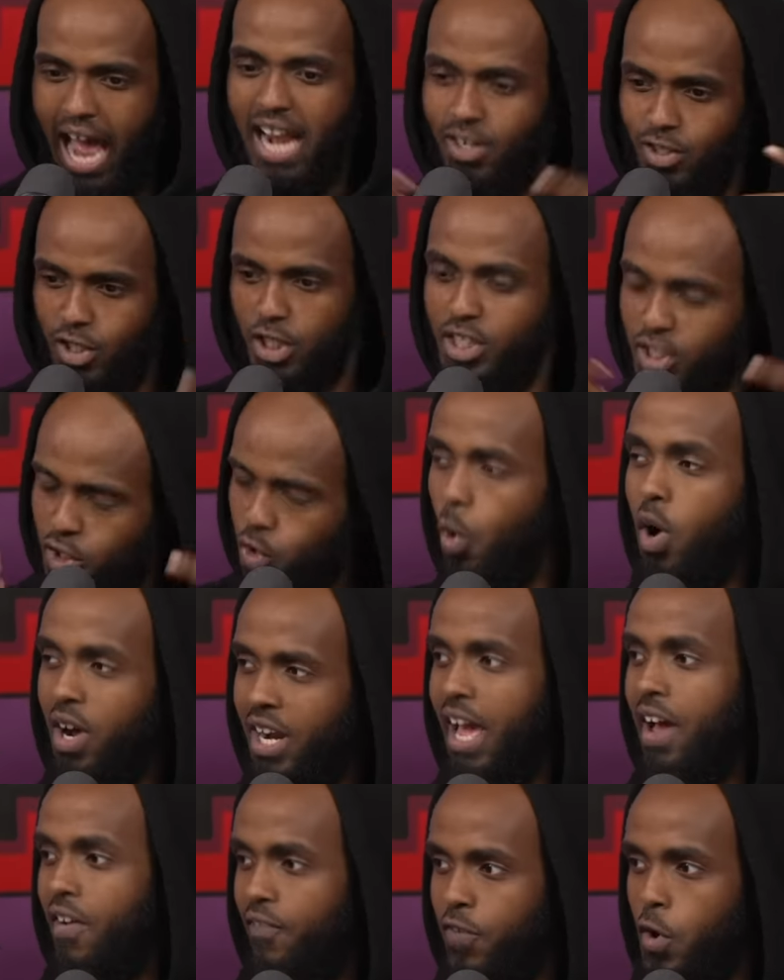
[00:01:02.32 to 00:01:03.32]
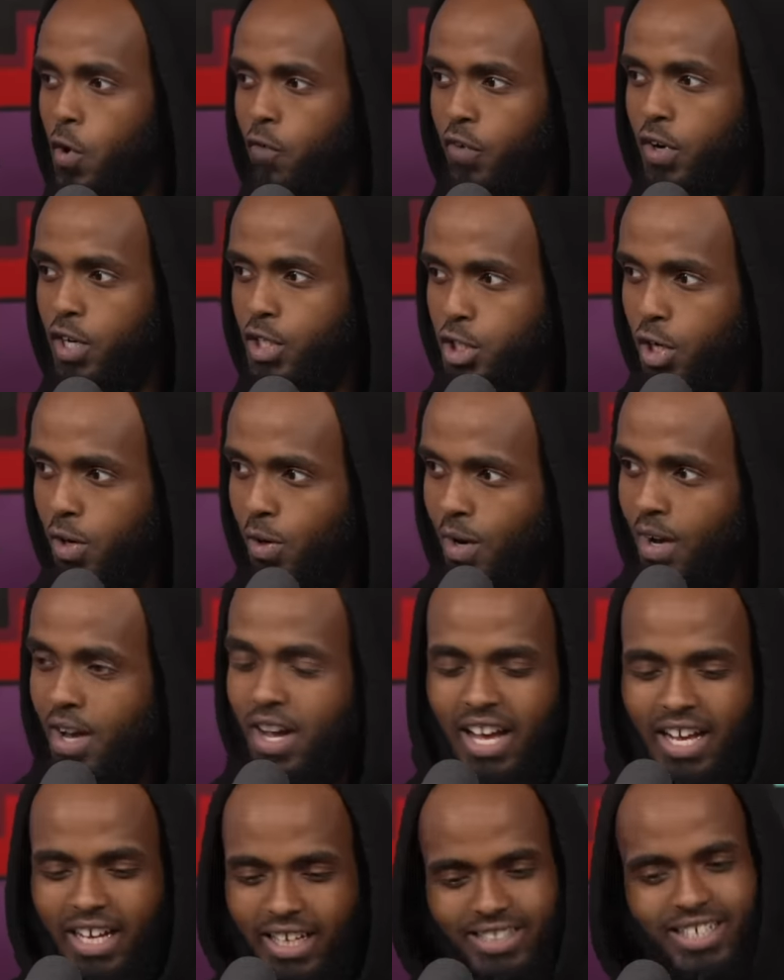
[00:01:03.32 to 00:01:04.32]
And just sort of get a feel yeah, for the show. Yeah, yeah,
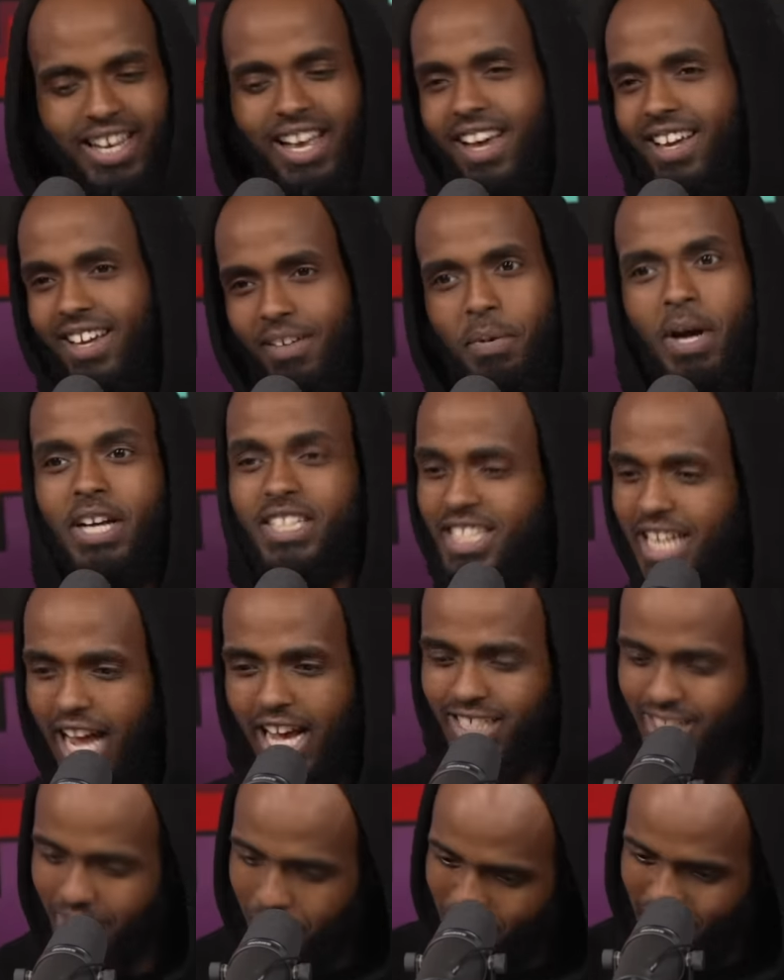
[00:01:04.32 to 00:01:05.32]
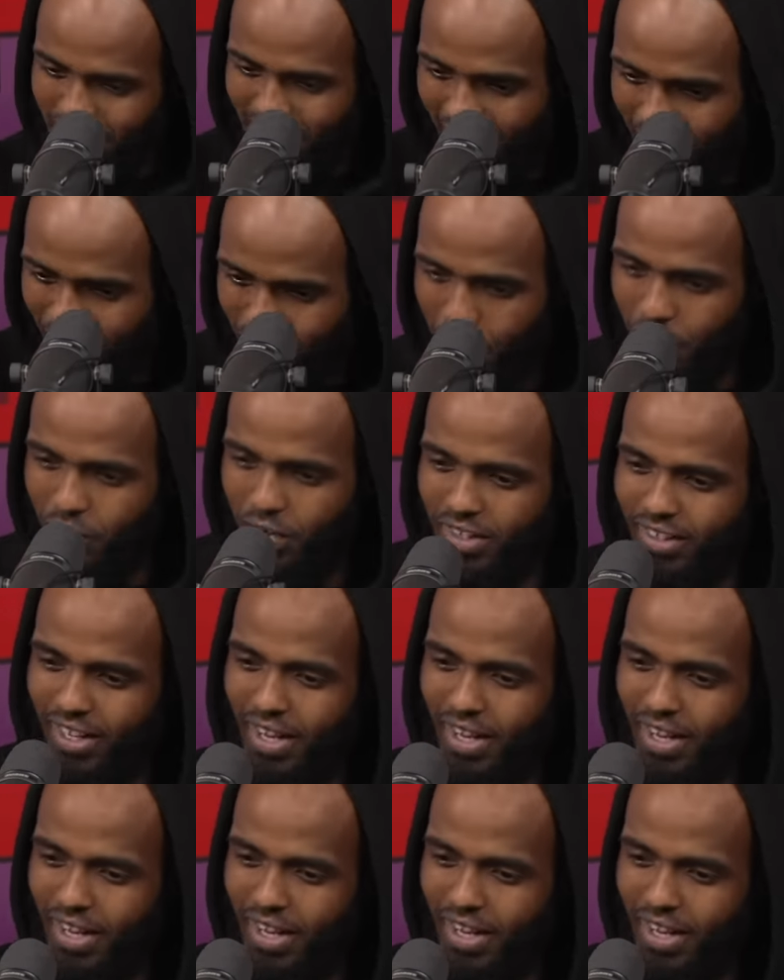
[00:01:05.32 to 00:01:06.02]
yeah. yeah, yeah, But it's nice. Let me just get a feel for the